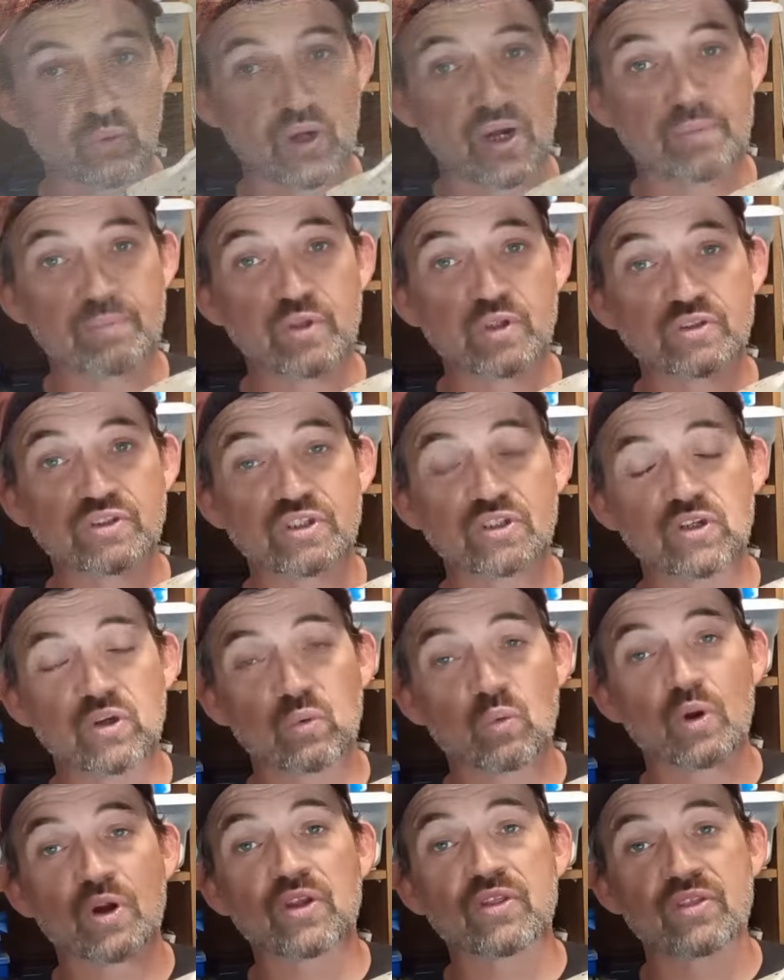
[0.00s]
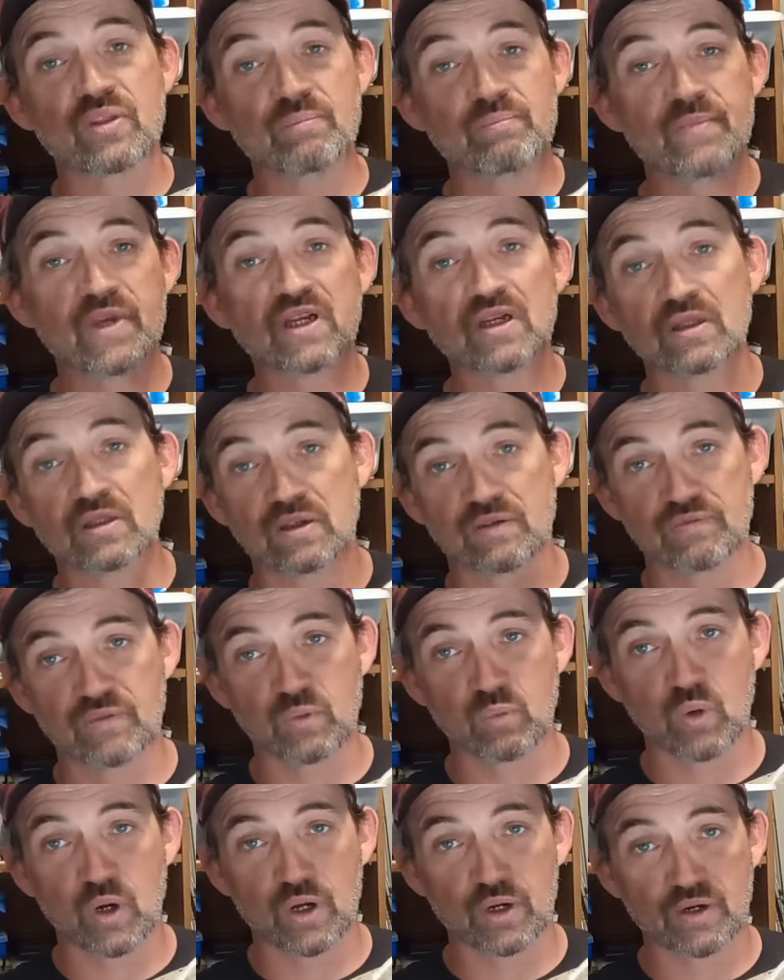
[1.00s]
is what I'm using to work the middle
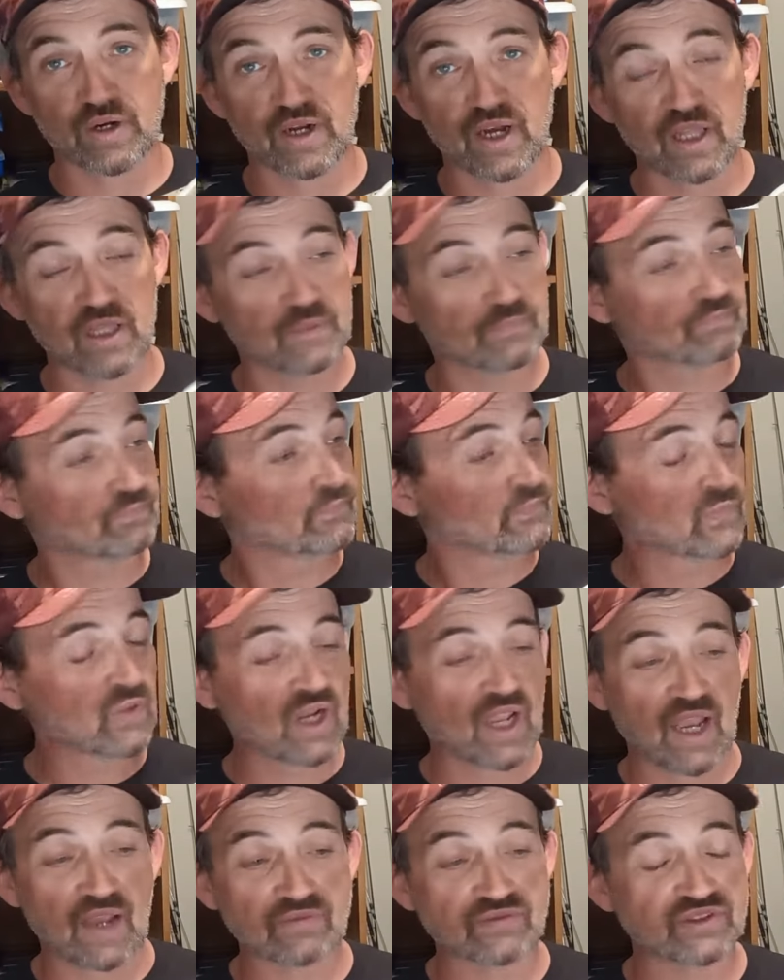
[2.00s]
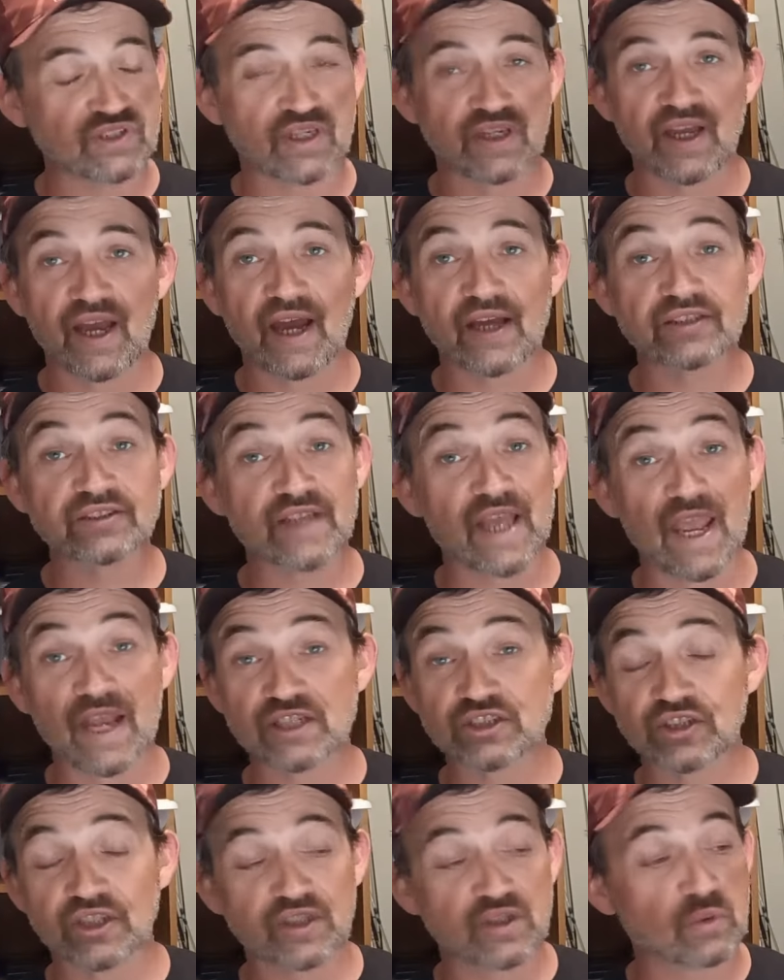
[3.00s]
of the water column. I've seen guys
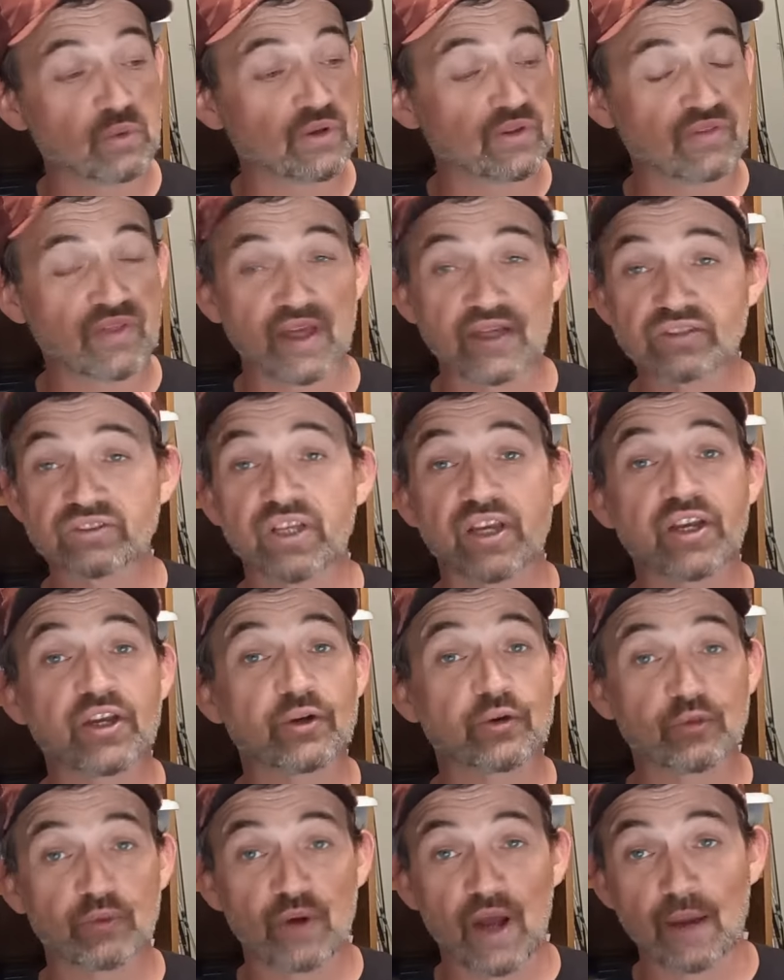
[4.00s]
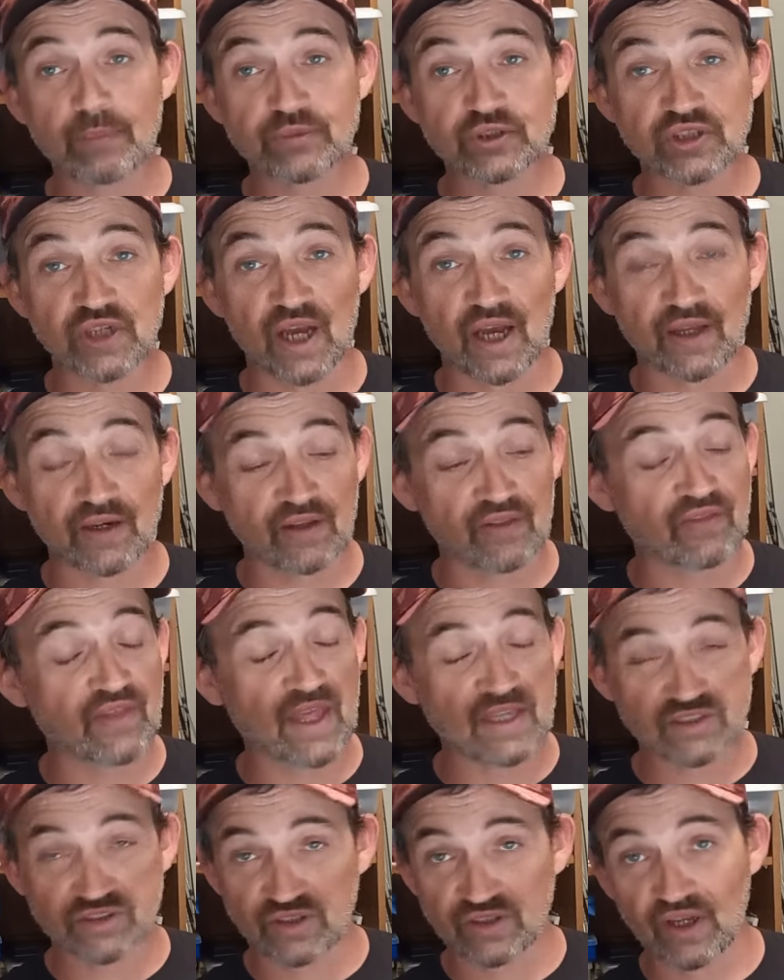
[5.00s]
actually doing things like a drop shot.
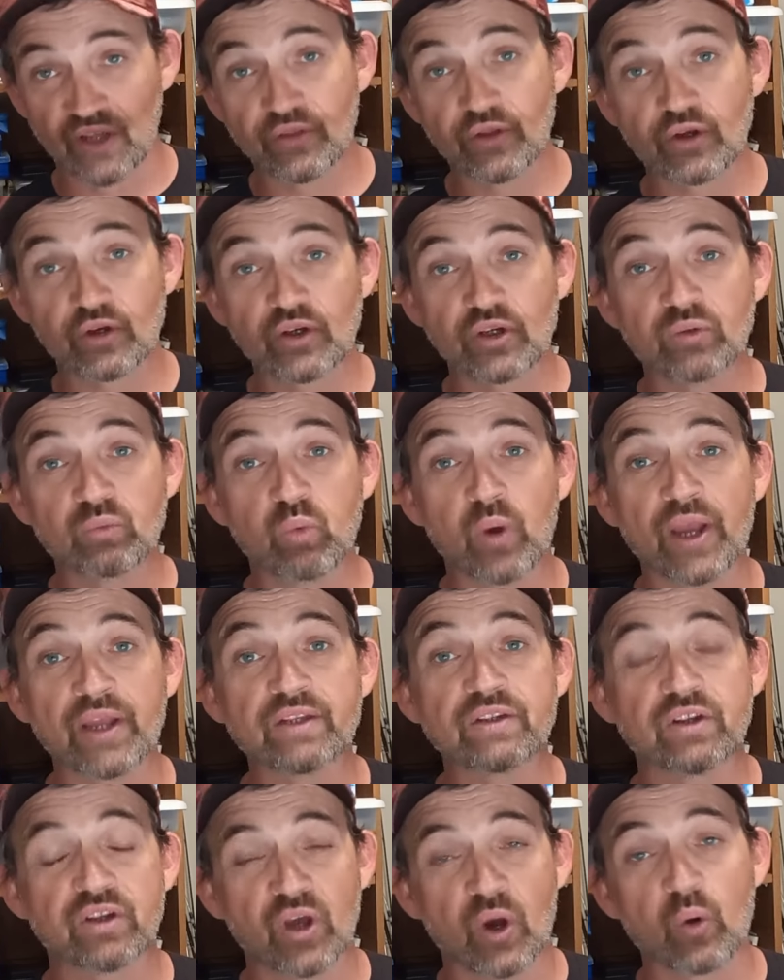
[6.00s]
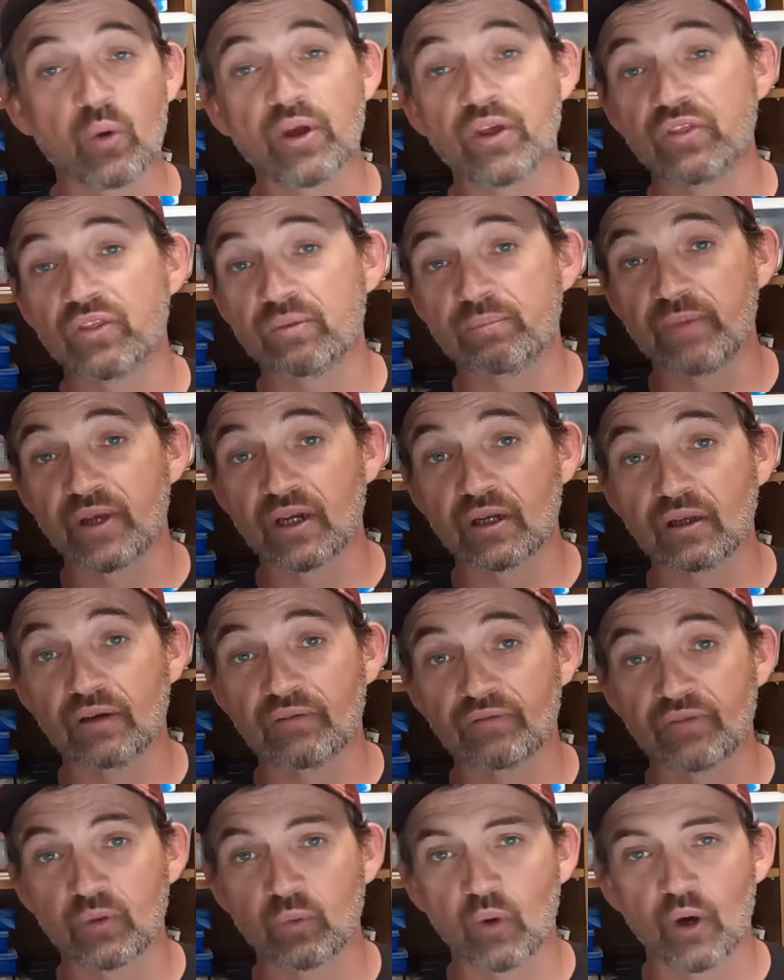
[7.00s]
That's another good way to go in the
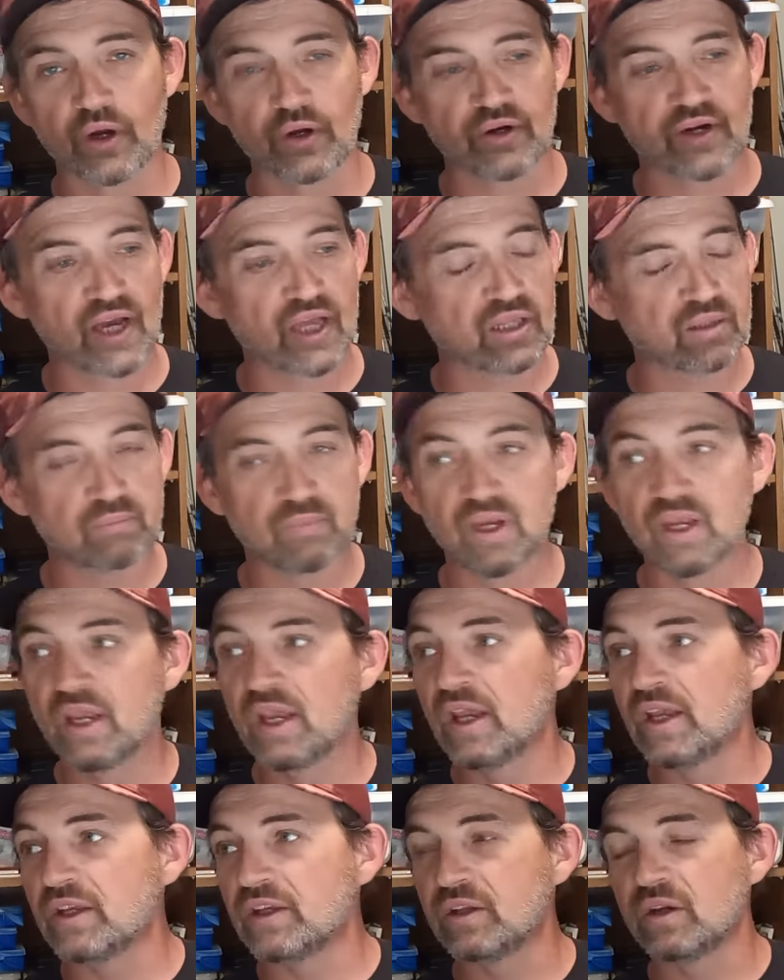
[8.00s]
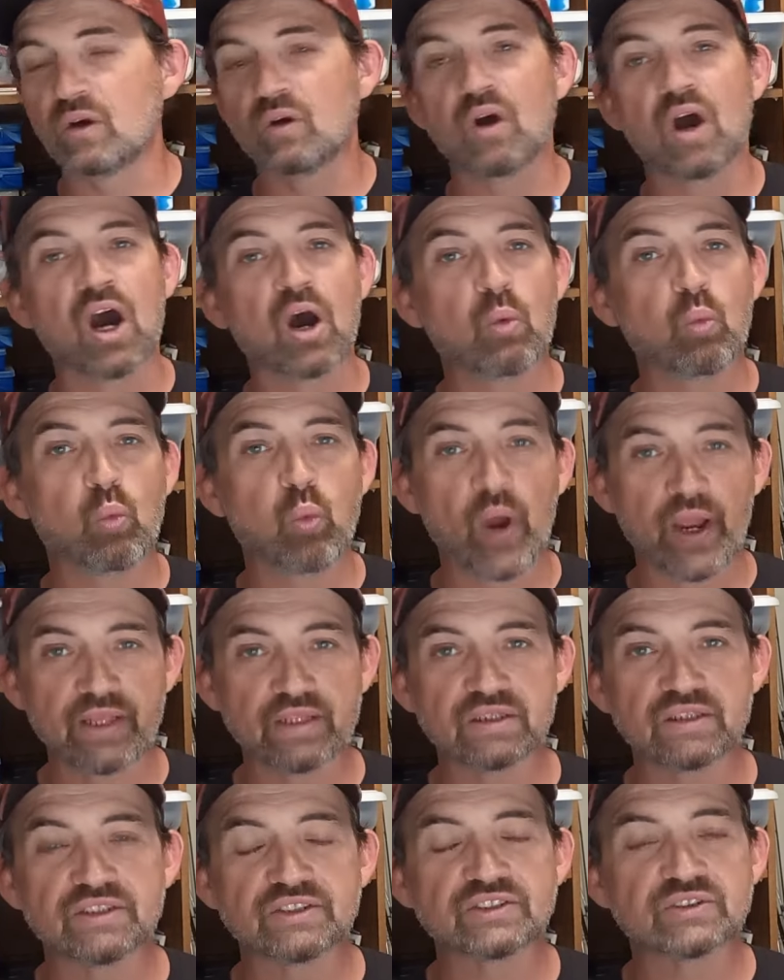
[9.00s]
middle of the water column. You know, a
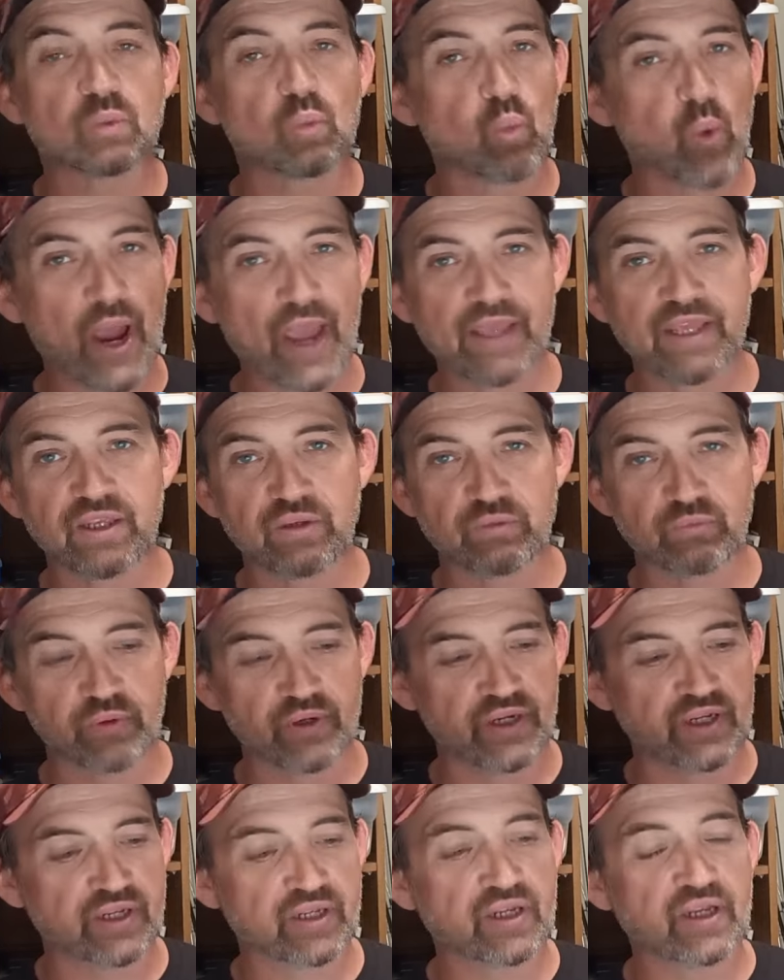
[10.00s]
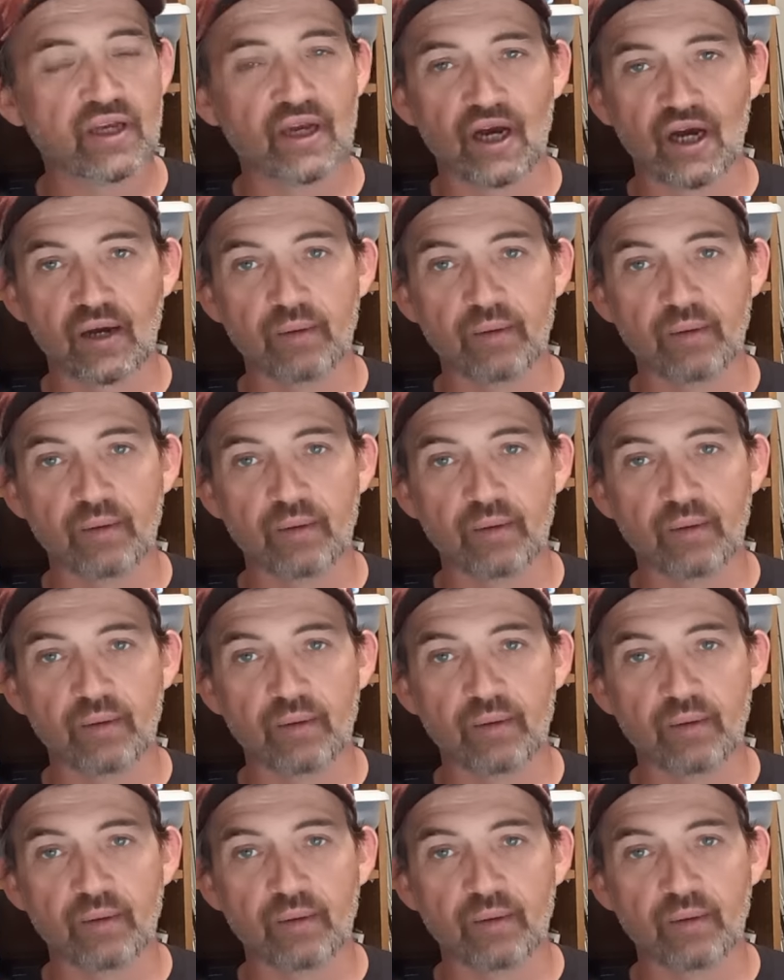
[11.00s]
weightless wacky rig